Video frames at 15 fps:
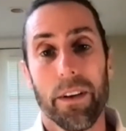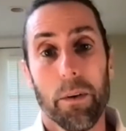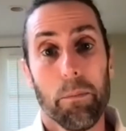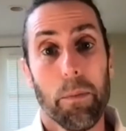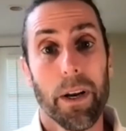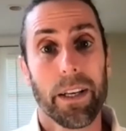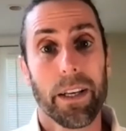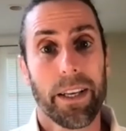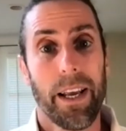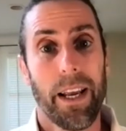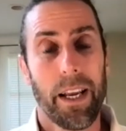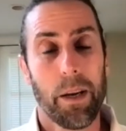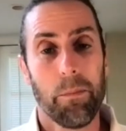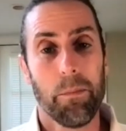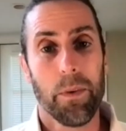But yeah. It
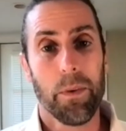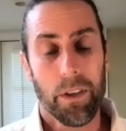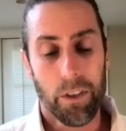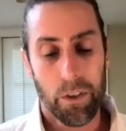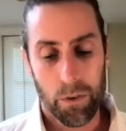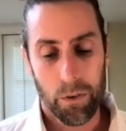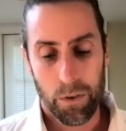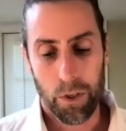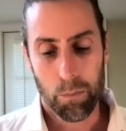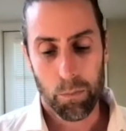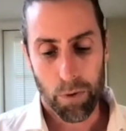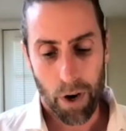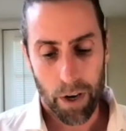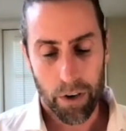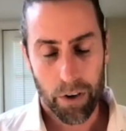came, you
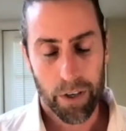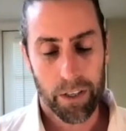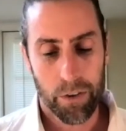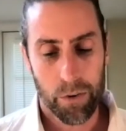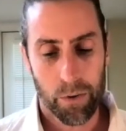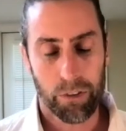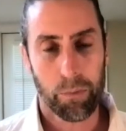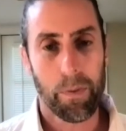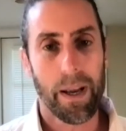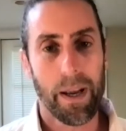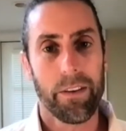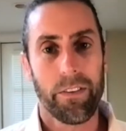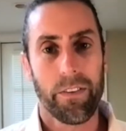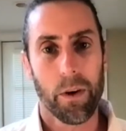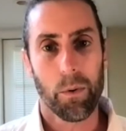brought her into a
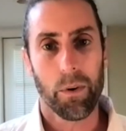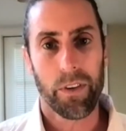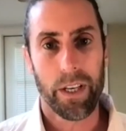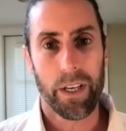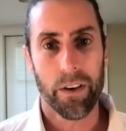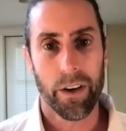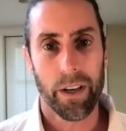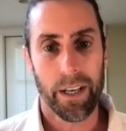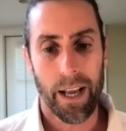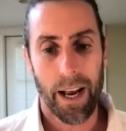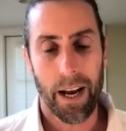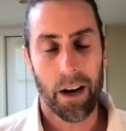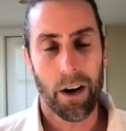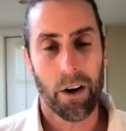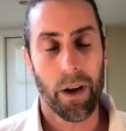space that was here and
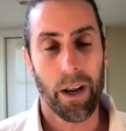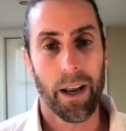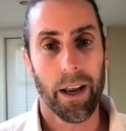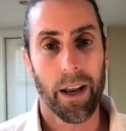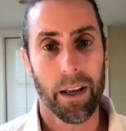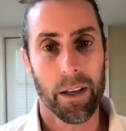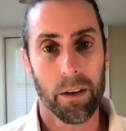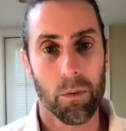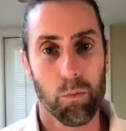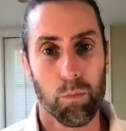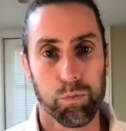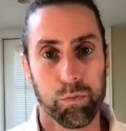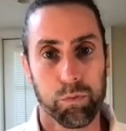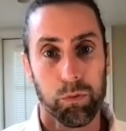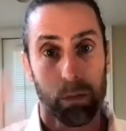now, and
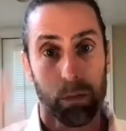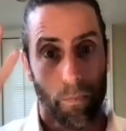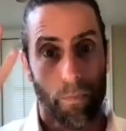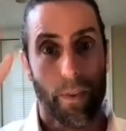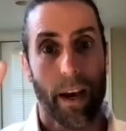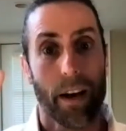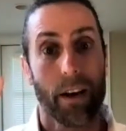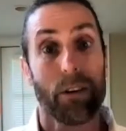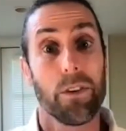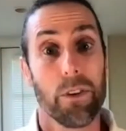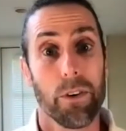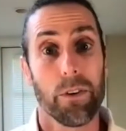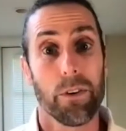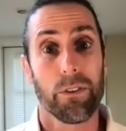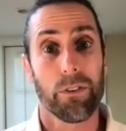that
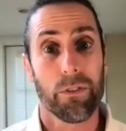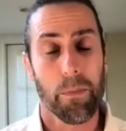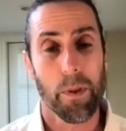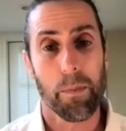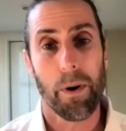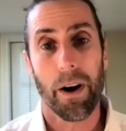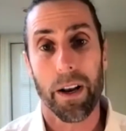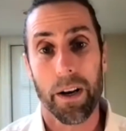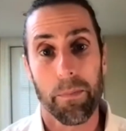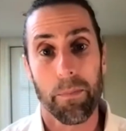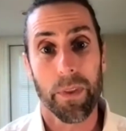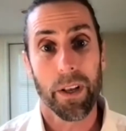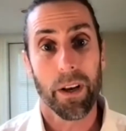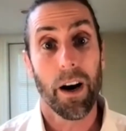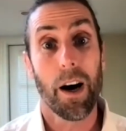arose from the
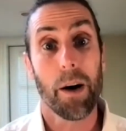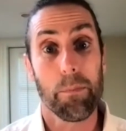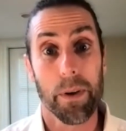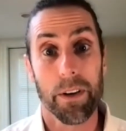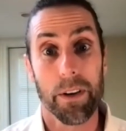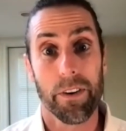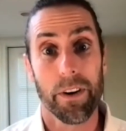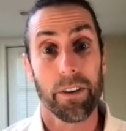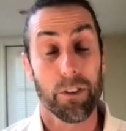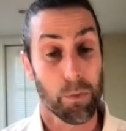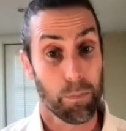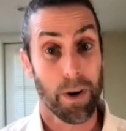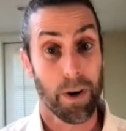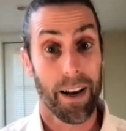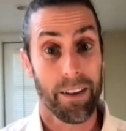bottom up in a very
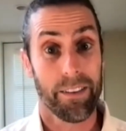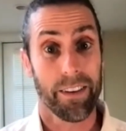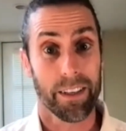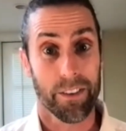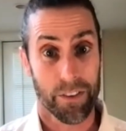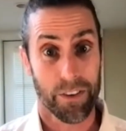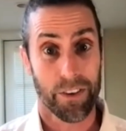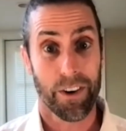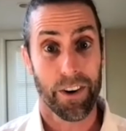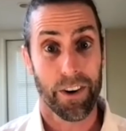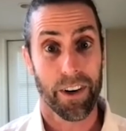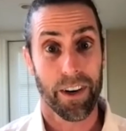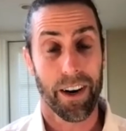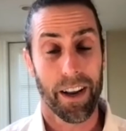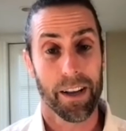surprising to
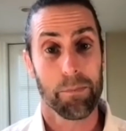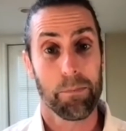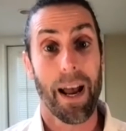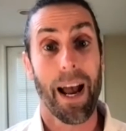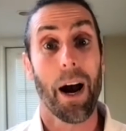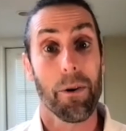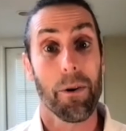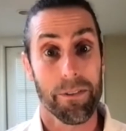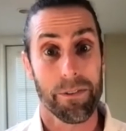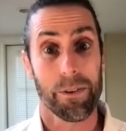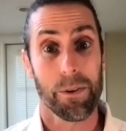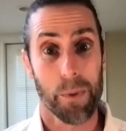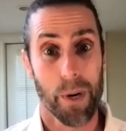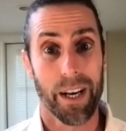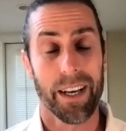her and
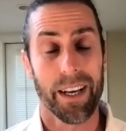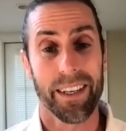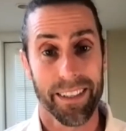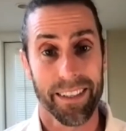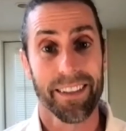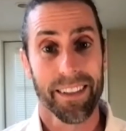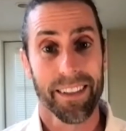powerful way.